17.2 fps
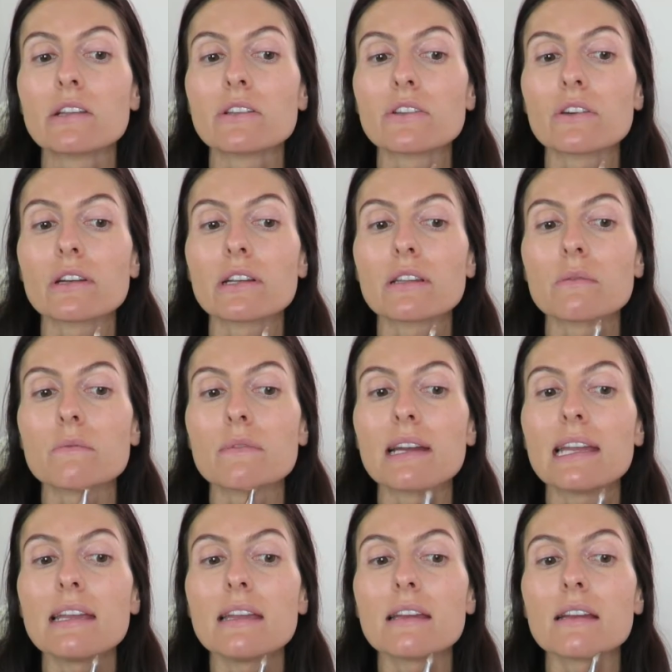during the
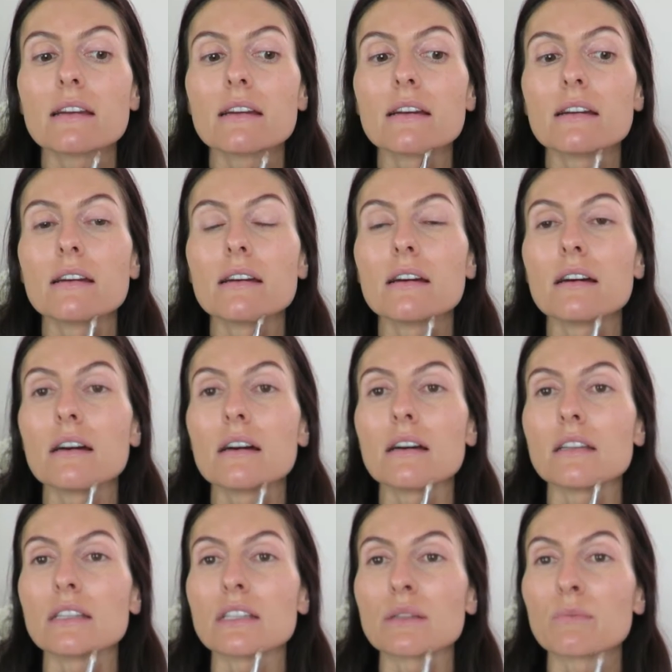week.
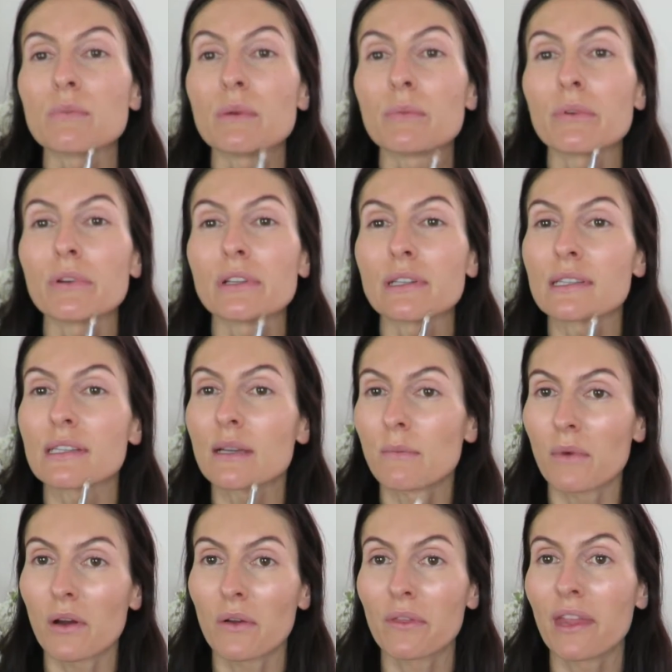I'll just be putting
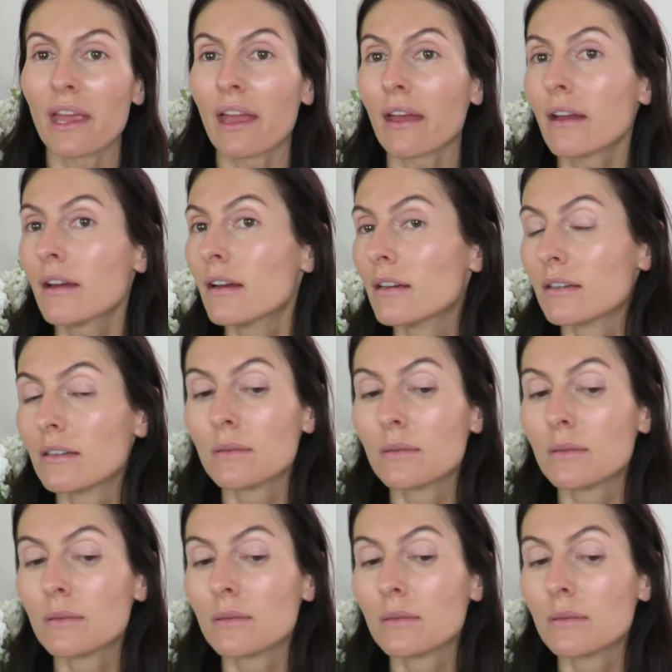some on there.